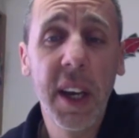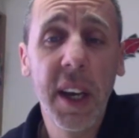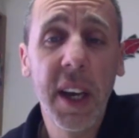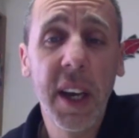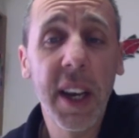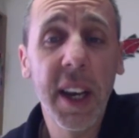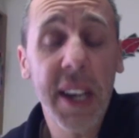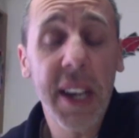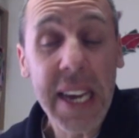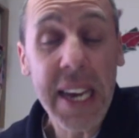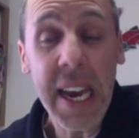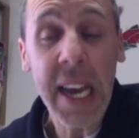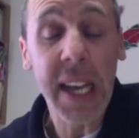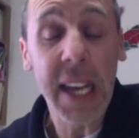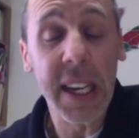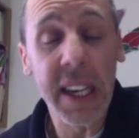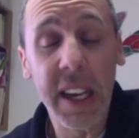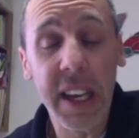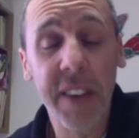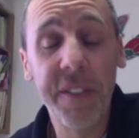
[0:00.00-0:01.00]
And
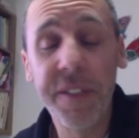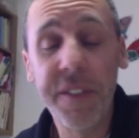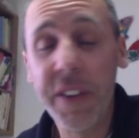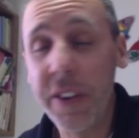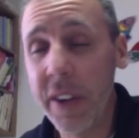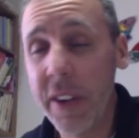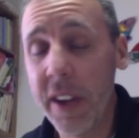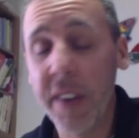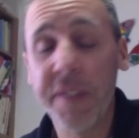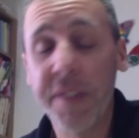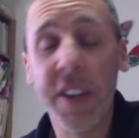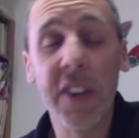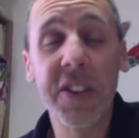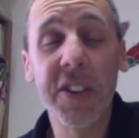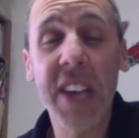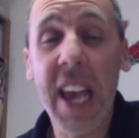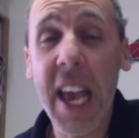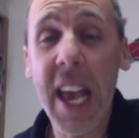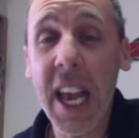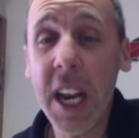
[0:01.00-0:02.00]
again, if, if
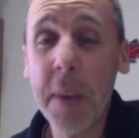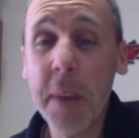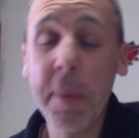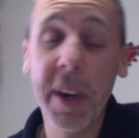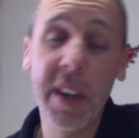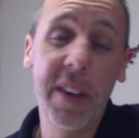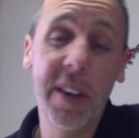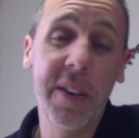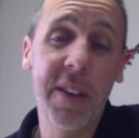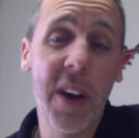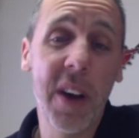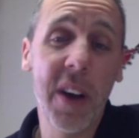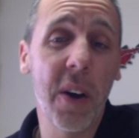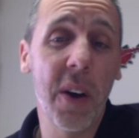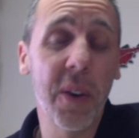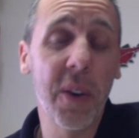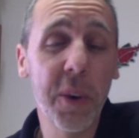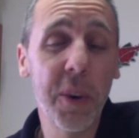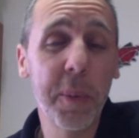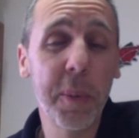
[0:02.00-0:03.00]
there's anybody you
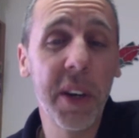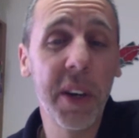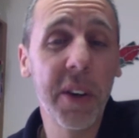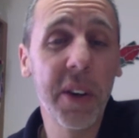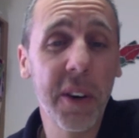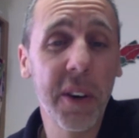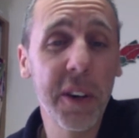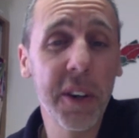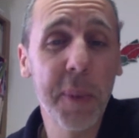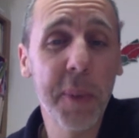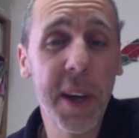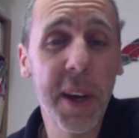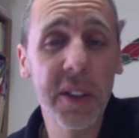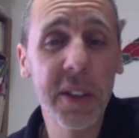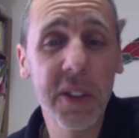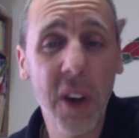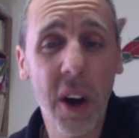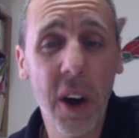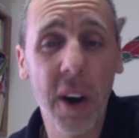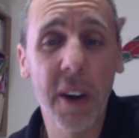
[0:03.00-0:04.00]
know who would be encouraged by
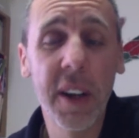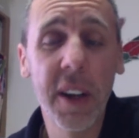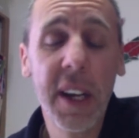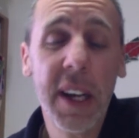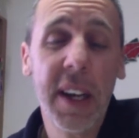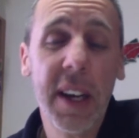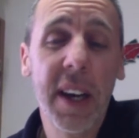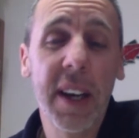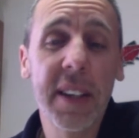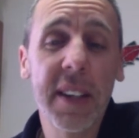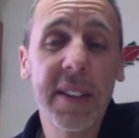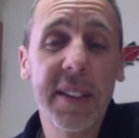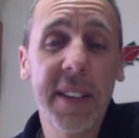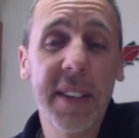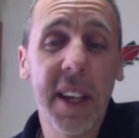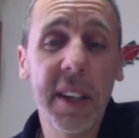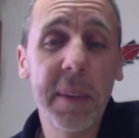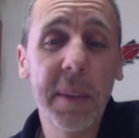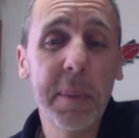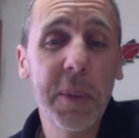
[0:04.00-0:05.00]
this call, uh,
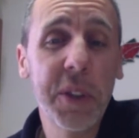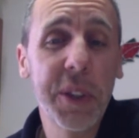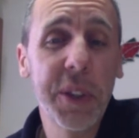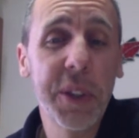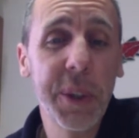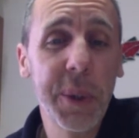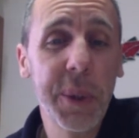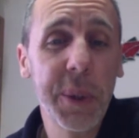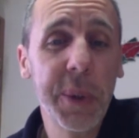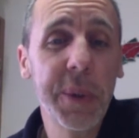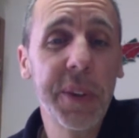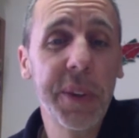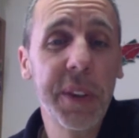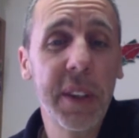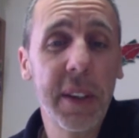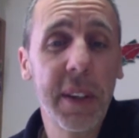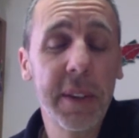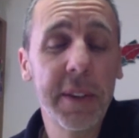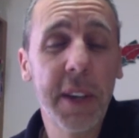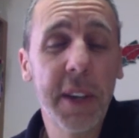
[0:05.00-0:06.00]
send them to
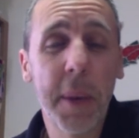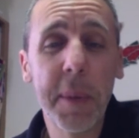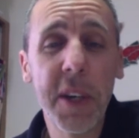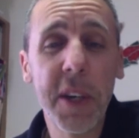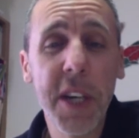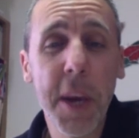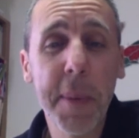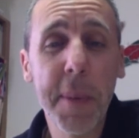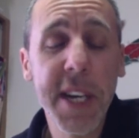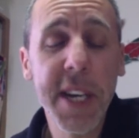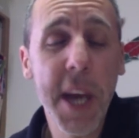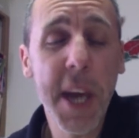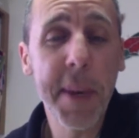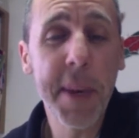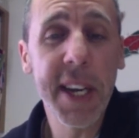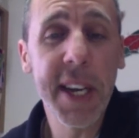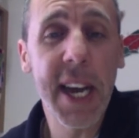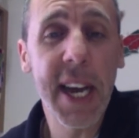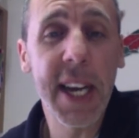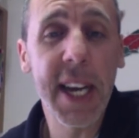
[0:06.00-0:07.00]

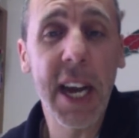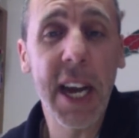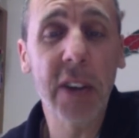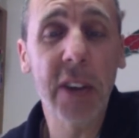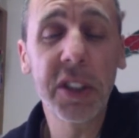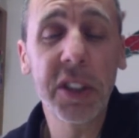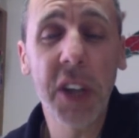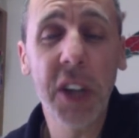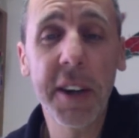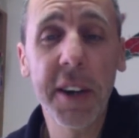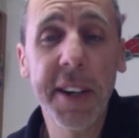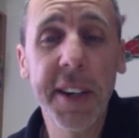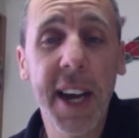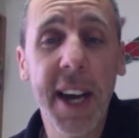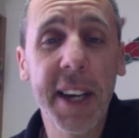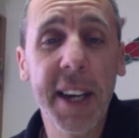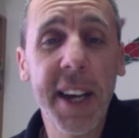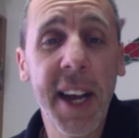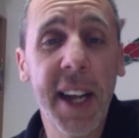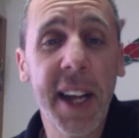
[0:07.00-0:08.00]

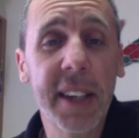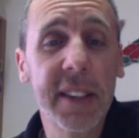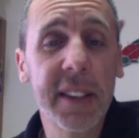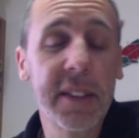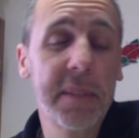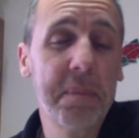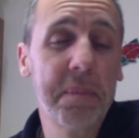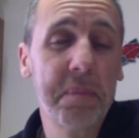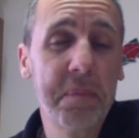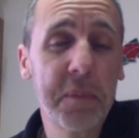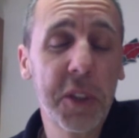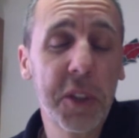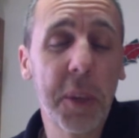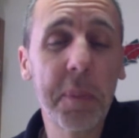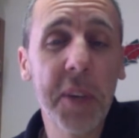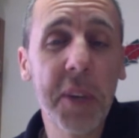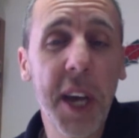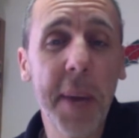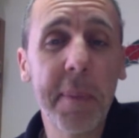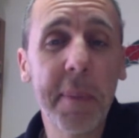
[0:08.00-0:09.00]
www.nowstart.net.
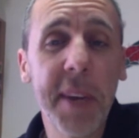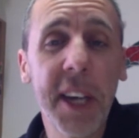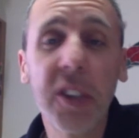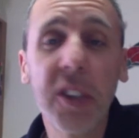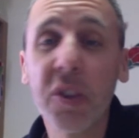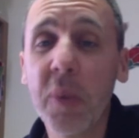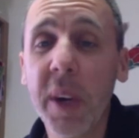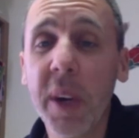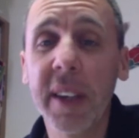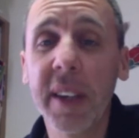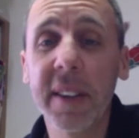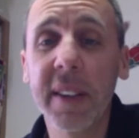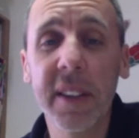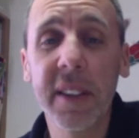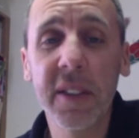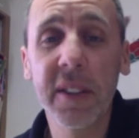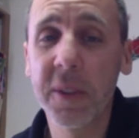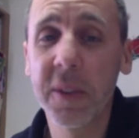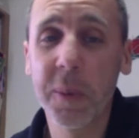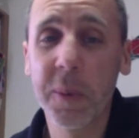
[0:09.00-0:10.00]
Sometime next week,
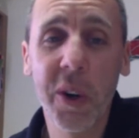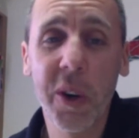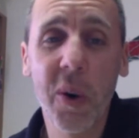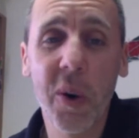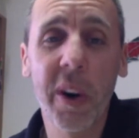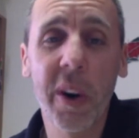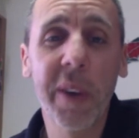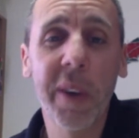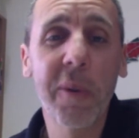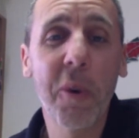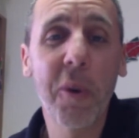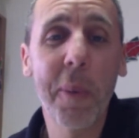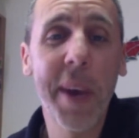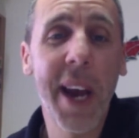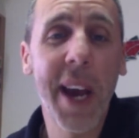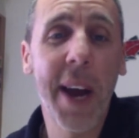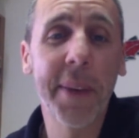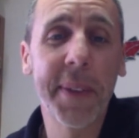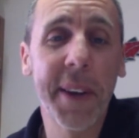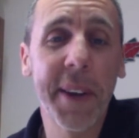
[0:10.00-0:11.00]
this recording will be
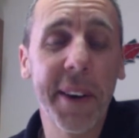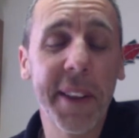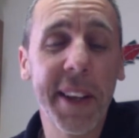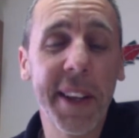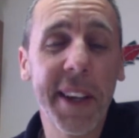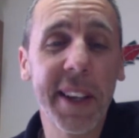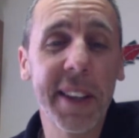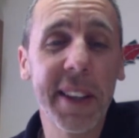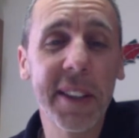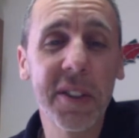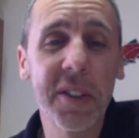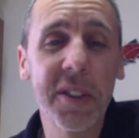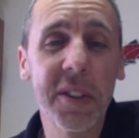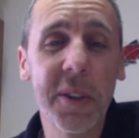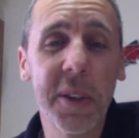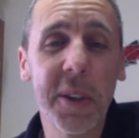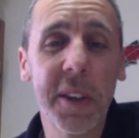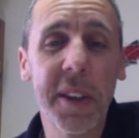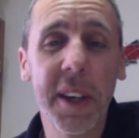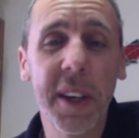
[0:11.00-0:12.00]
out there. They can listen
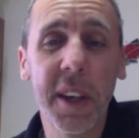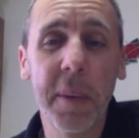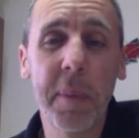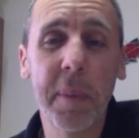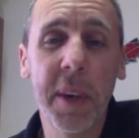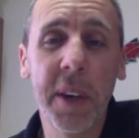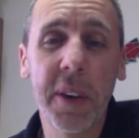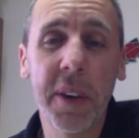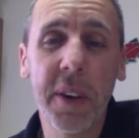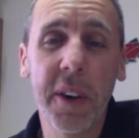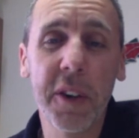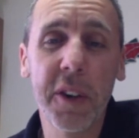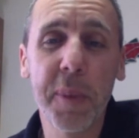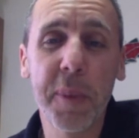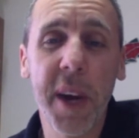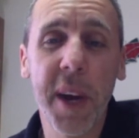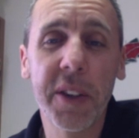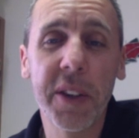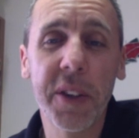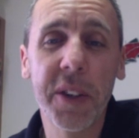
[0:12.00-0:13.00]
to it, they can be encouraged
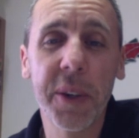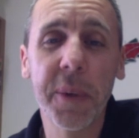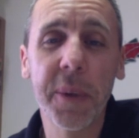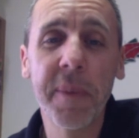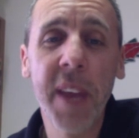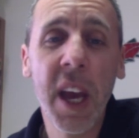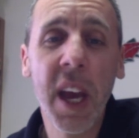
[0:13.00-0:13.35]
by it too.